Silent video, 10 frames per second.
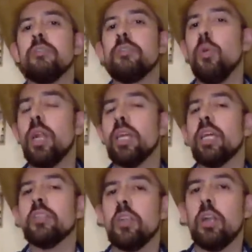If you want to
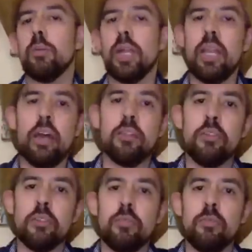get started right now,
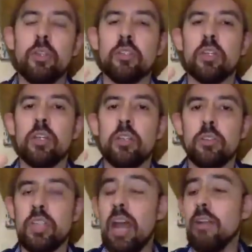there's a there's a
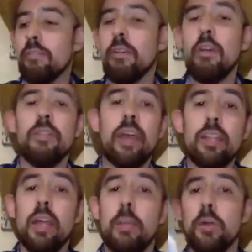there's that
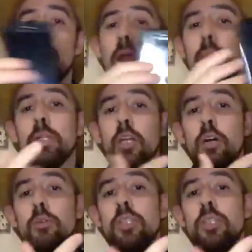that number right below.